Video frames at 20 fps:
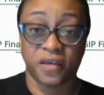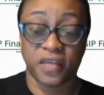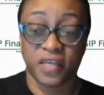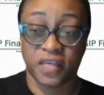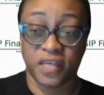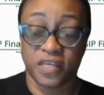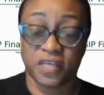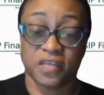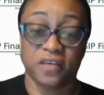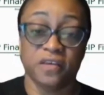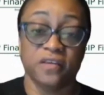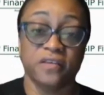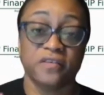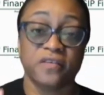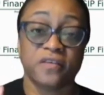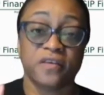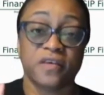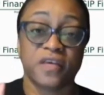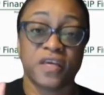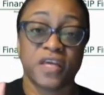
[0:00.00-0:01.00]

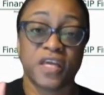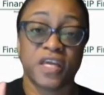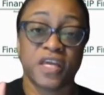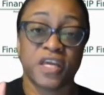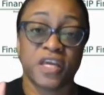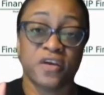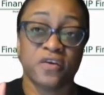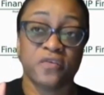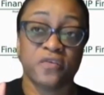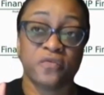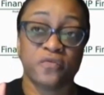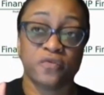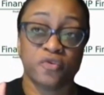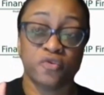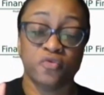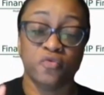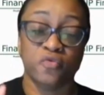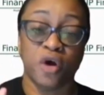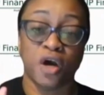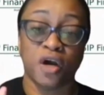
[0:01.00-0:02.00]
is if
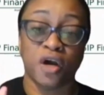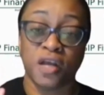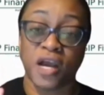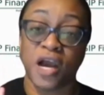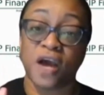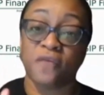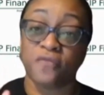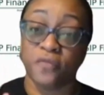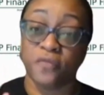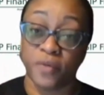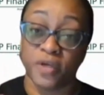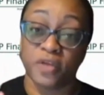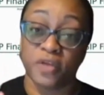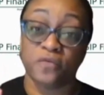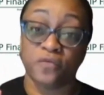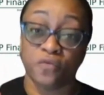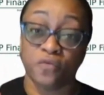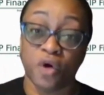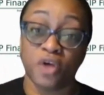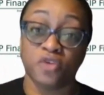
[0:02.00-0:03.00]
you are, God forbid,
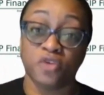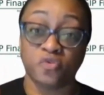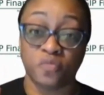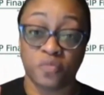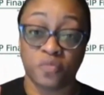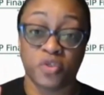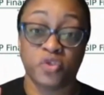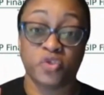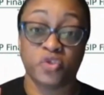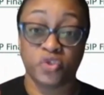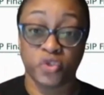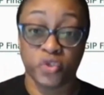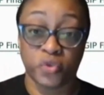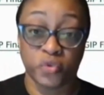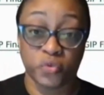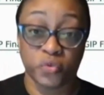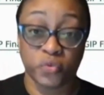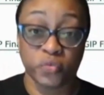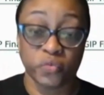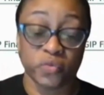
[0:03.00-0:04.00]
if you are to be
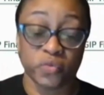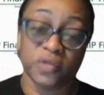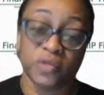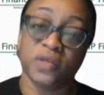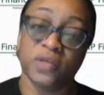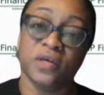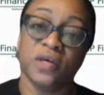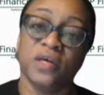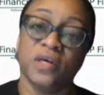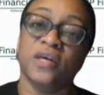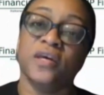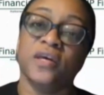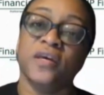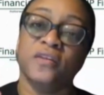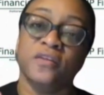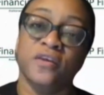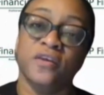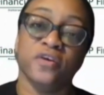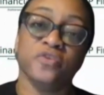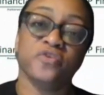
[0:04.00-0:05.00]
sued,
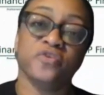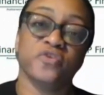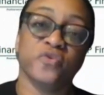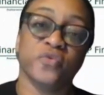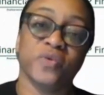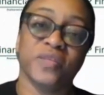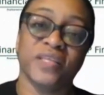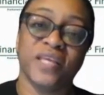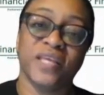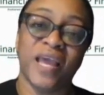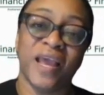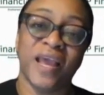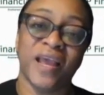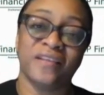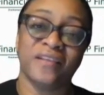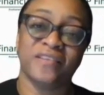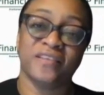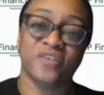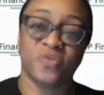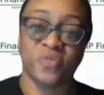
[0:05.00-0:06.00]
they're suing the
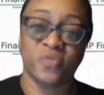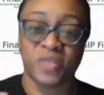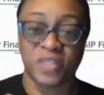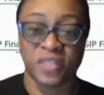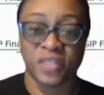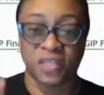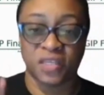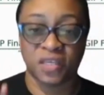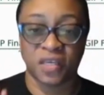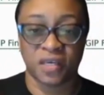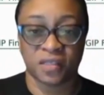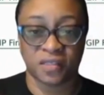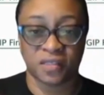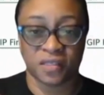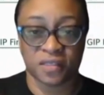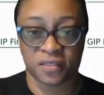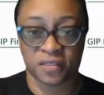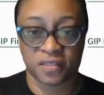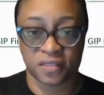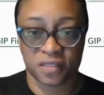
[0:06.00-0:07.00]
assets within the
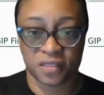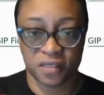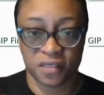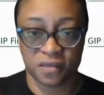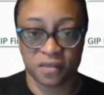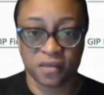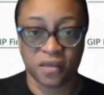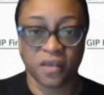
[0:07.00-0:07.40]
LLC